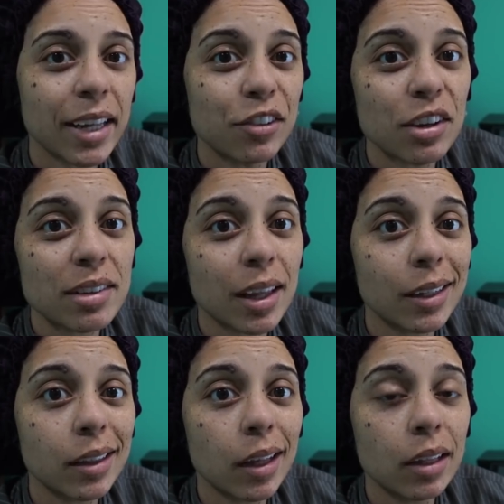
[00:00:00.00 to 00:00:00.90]
And just
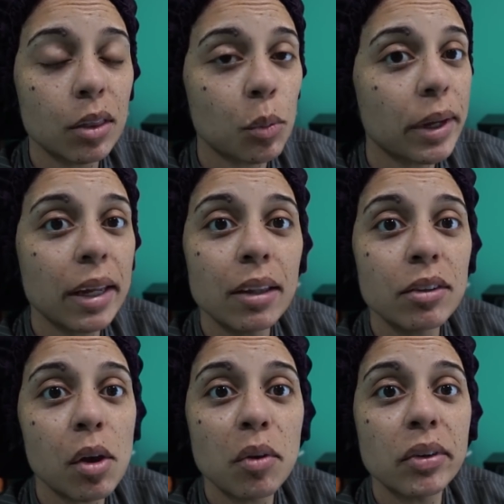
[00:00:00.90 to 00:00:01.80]
like that, the
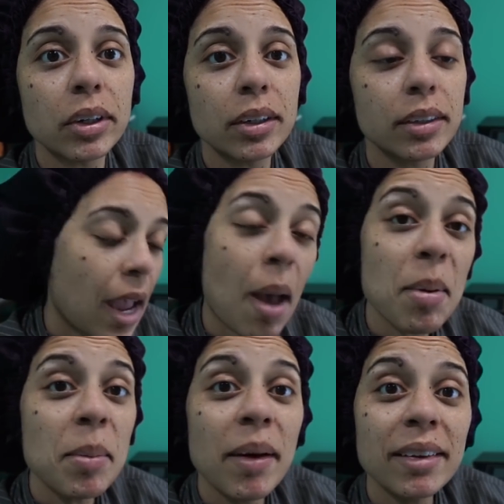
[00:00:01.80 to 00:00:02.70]
weekend's over.
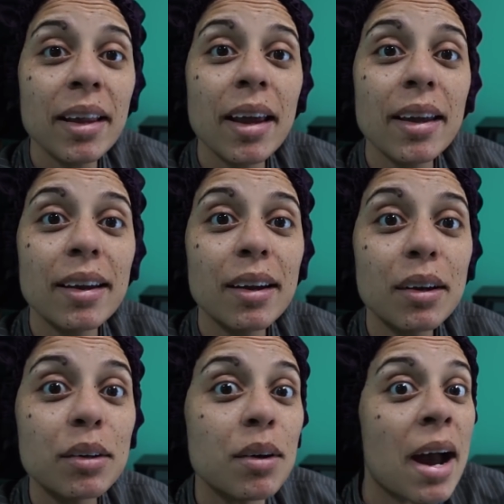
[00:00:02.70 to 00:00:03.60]
Happy Monday,
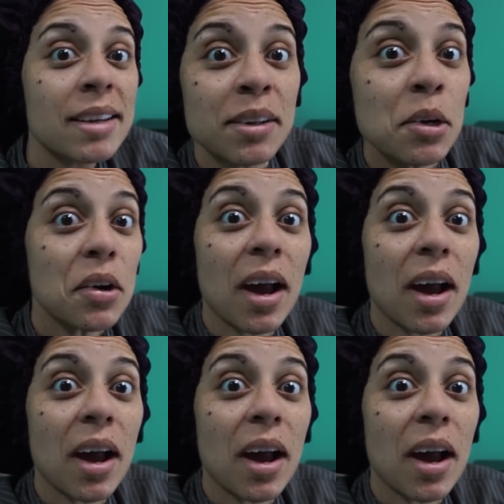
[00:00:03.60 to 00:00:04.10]
rise and